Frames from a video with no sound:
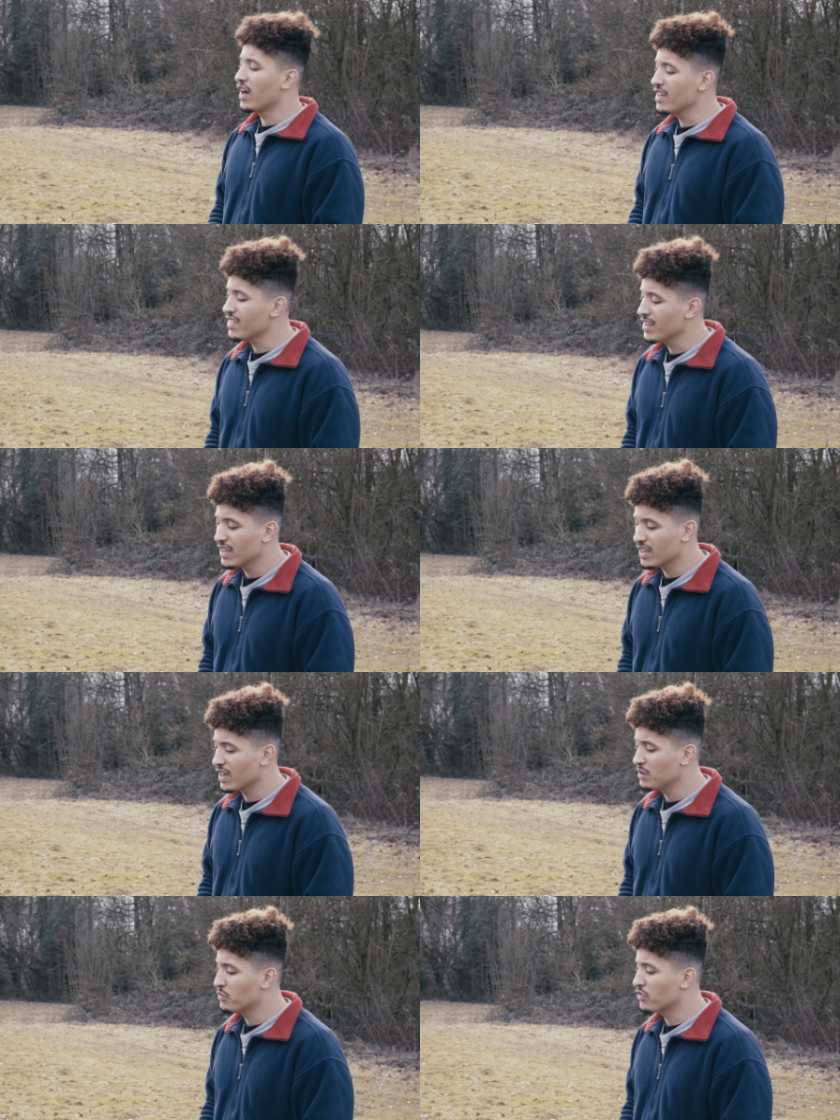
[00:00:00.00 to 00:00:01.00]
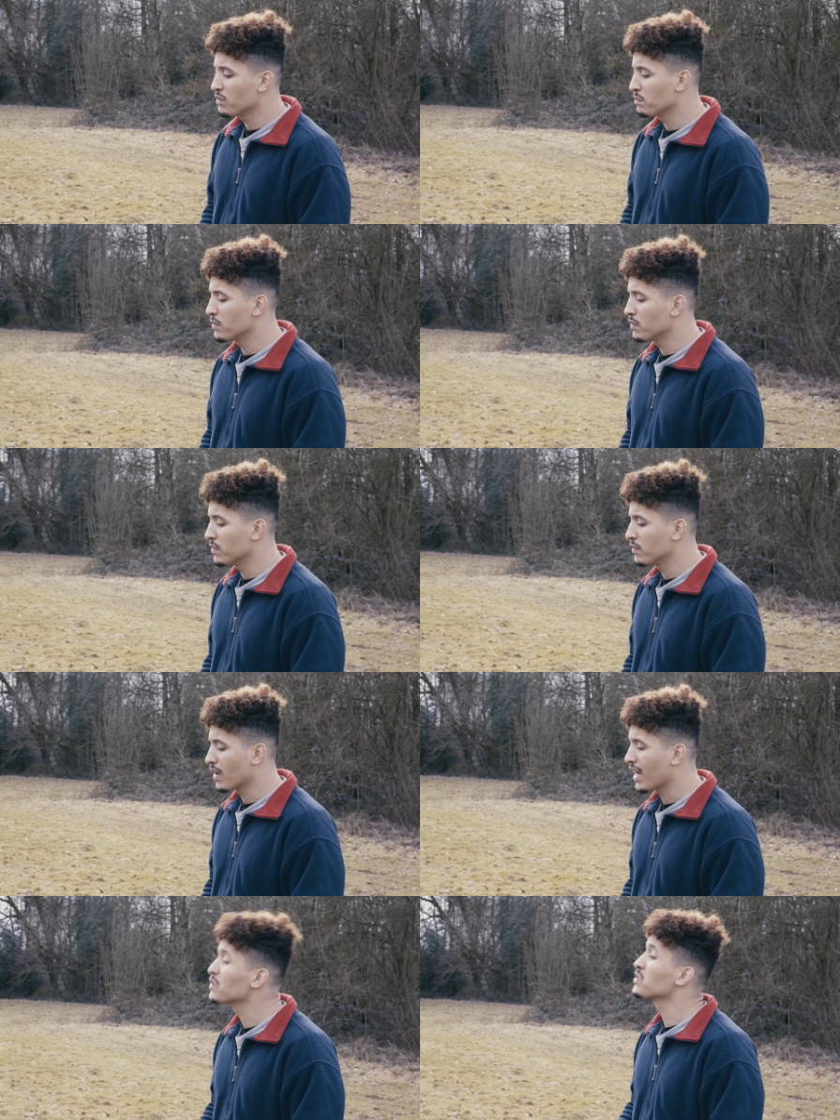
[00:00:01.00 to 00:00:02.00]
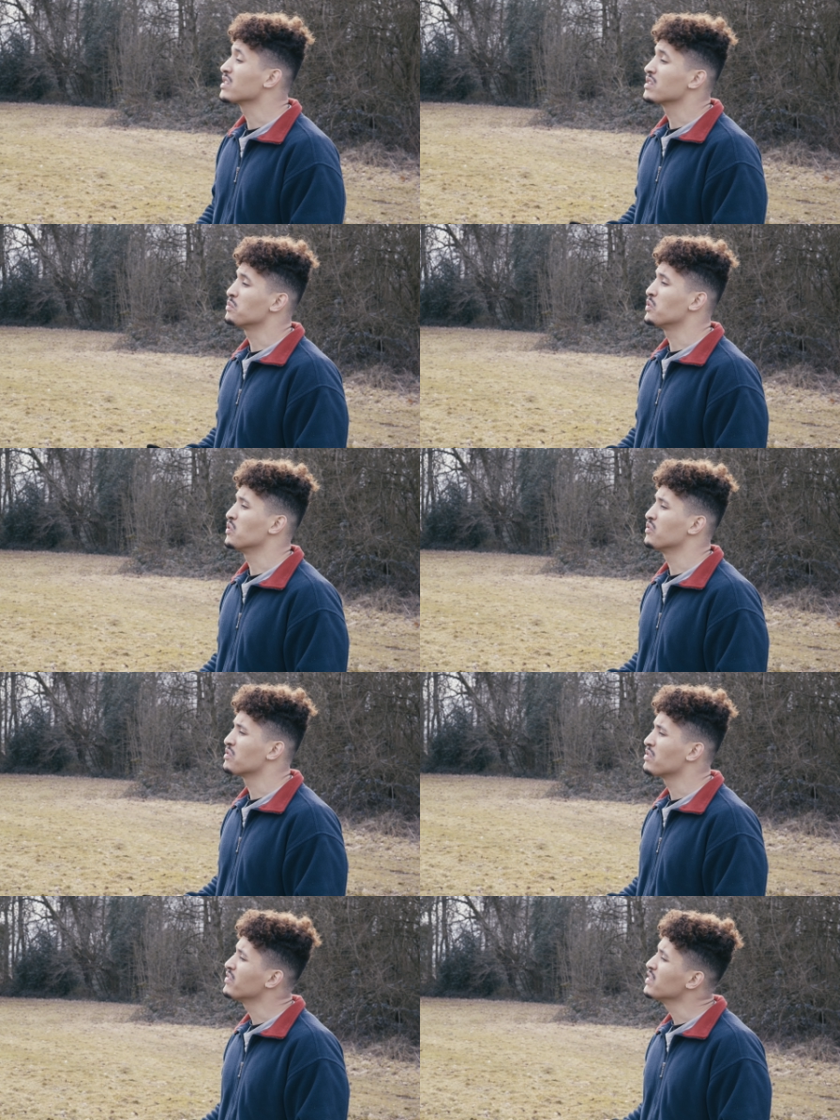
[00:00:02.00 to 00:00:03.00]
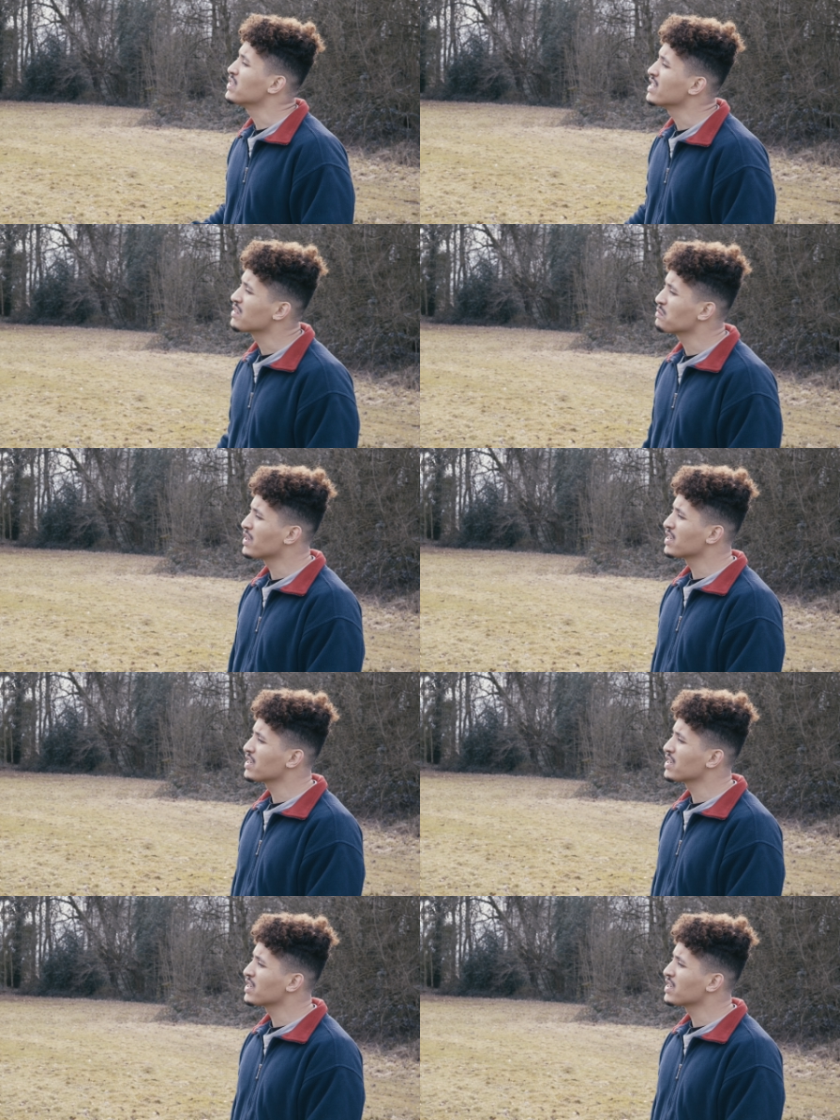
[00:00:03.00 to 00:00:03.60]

I think it came from housing support for refugees and